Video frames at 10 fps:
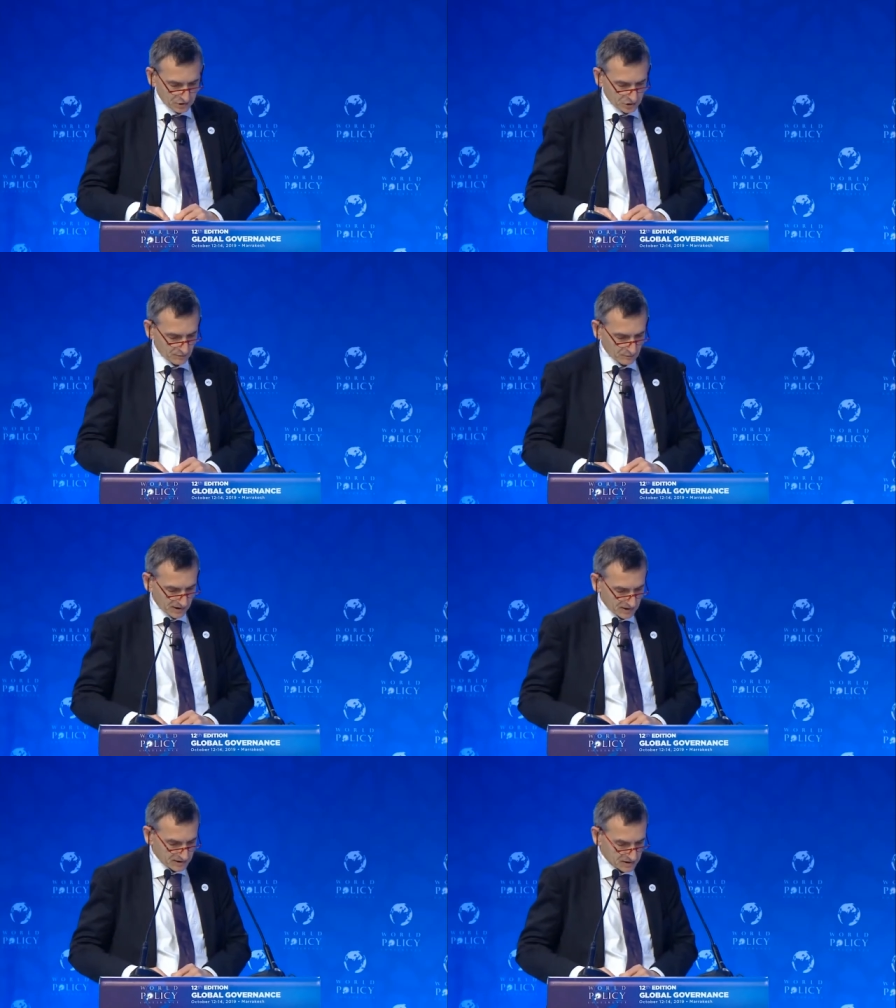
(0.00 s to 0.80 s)

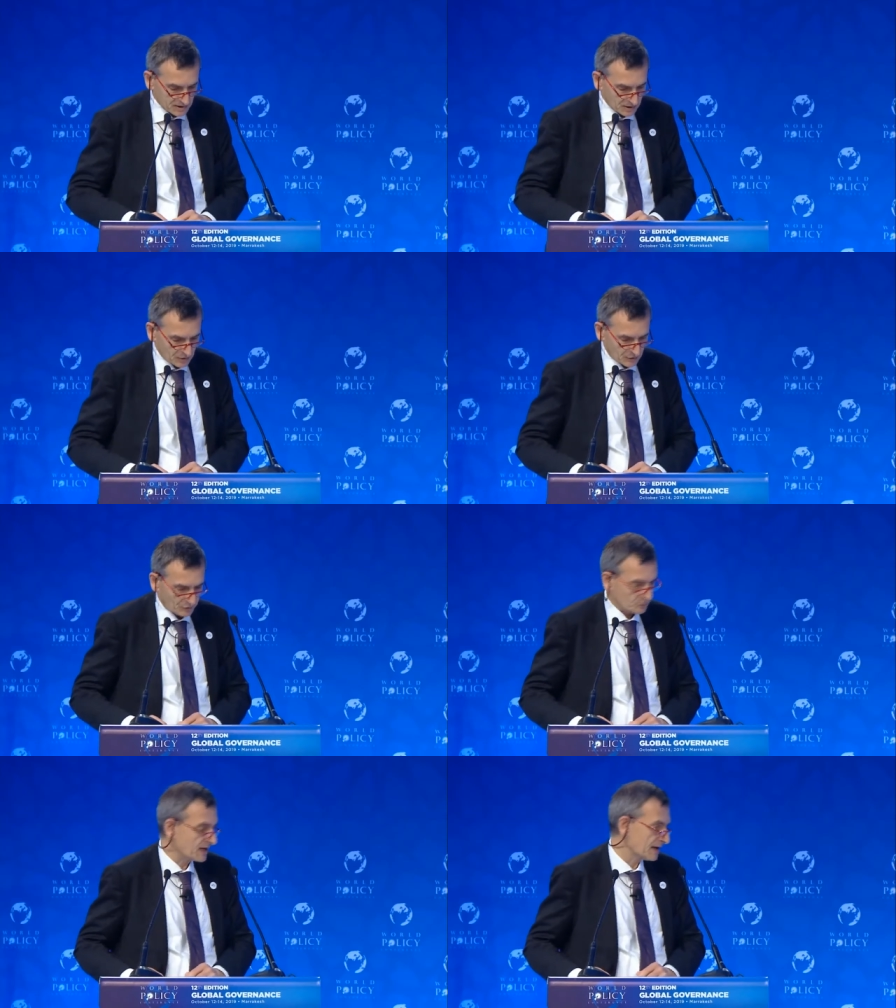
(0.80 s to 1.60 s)
Shambas
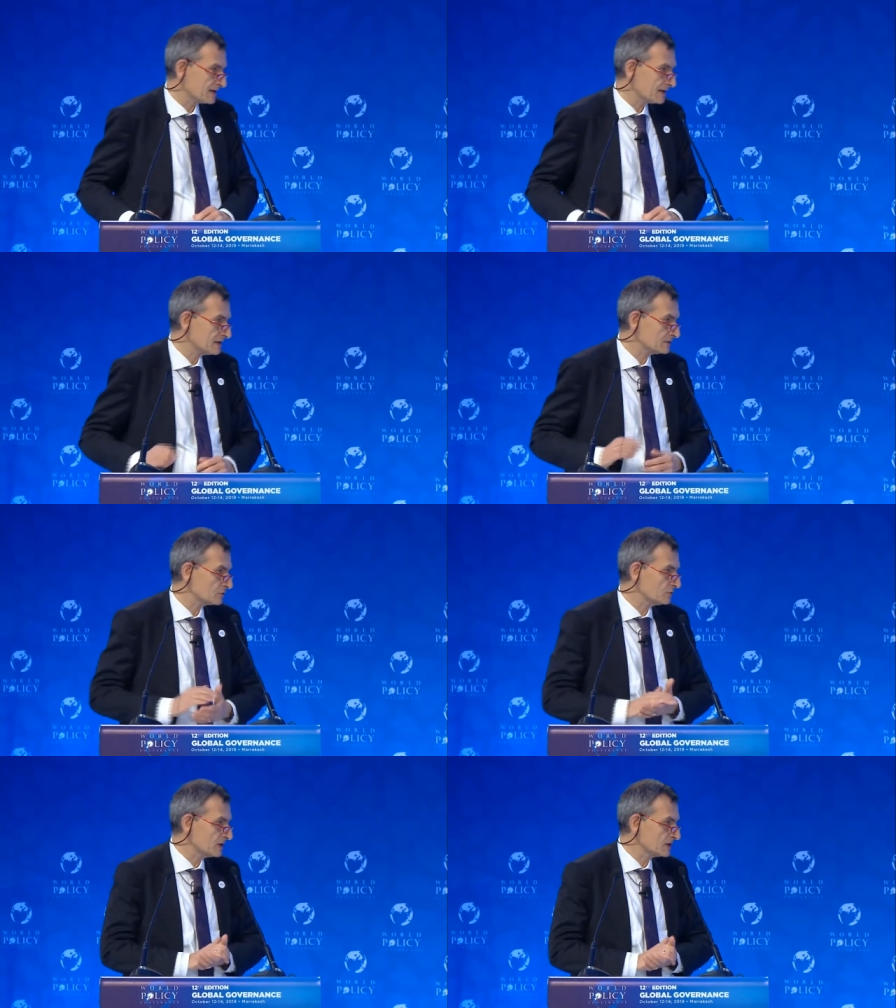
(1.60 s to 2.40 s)
from Ghana,
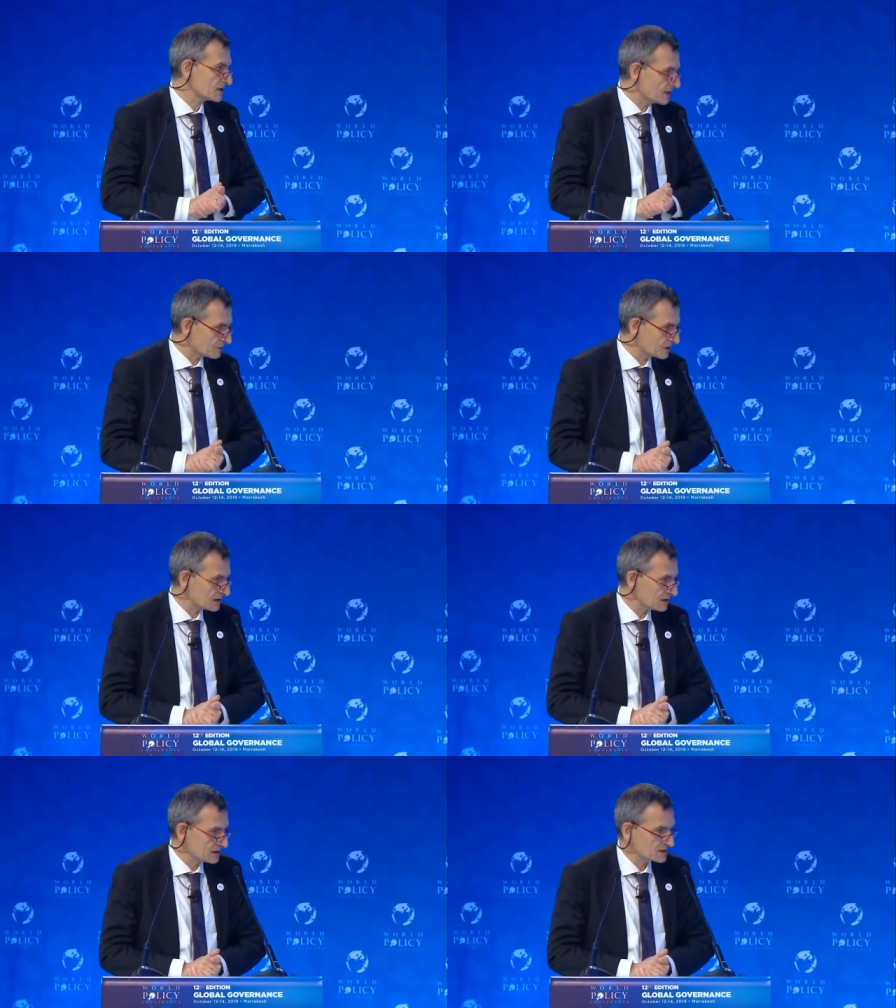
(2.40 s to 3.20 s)
who is
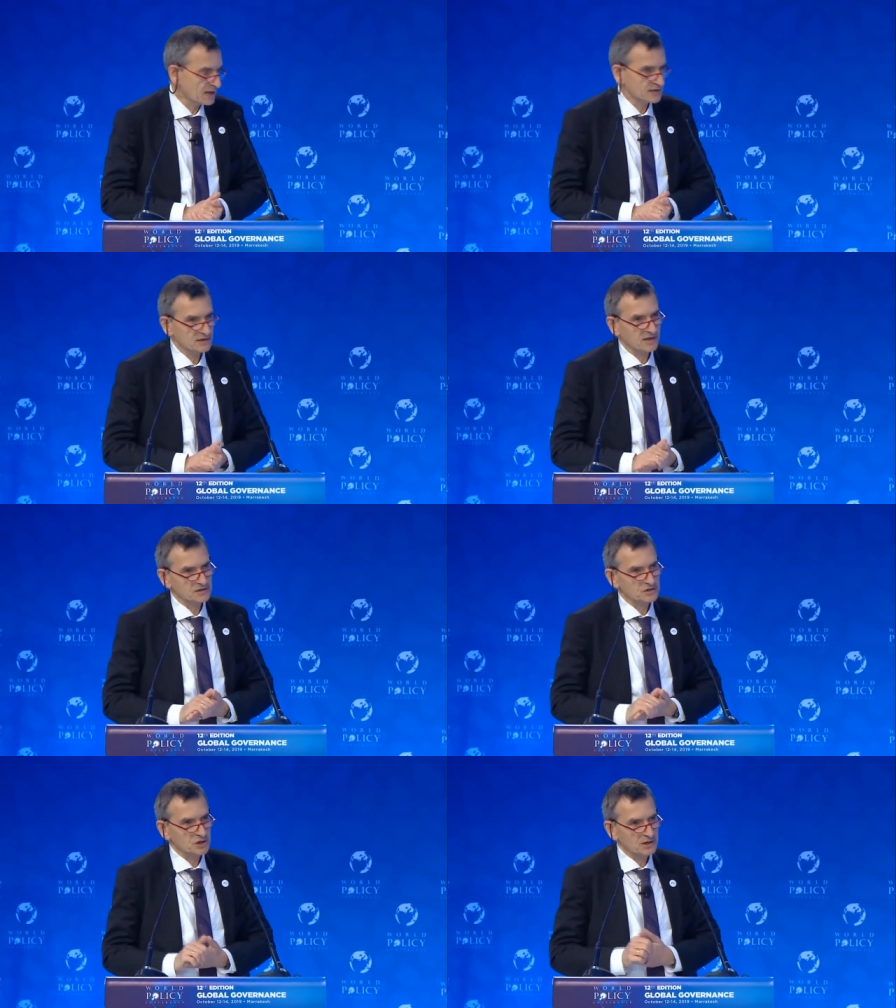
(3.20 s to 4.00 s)
currently the
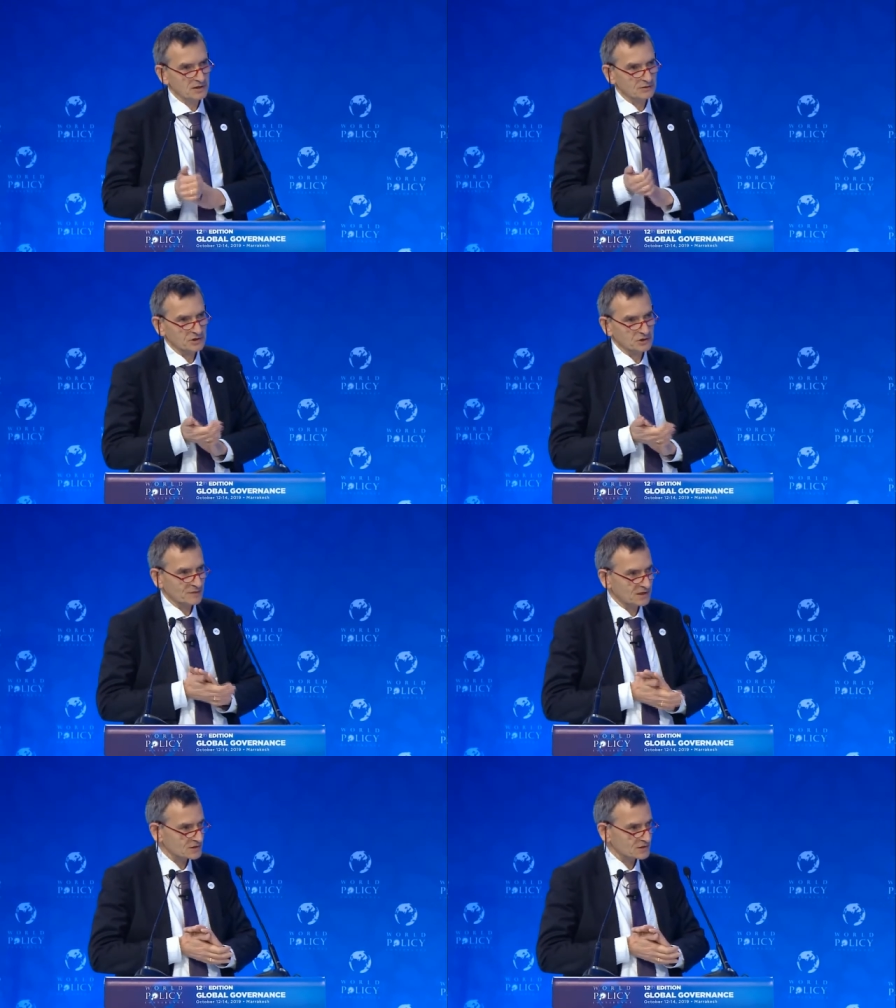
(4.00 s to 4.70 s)
SRSG, which means the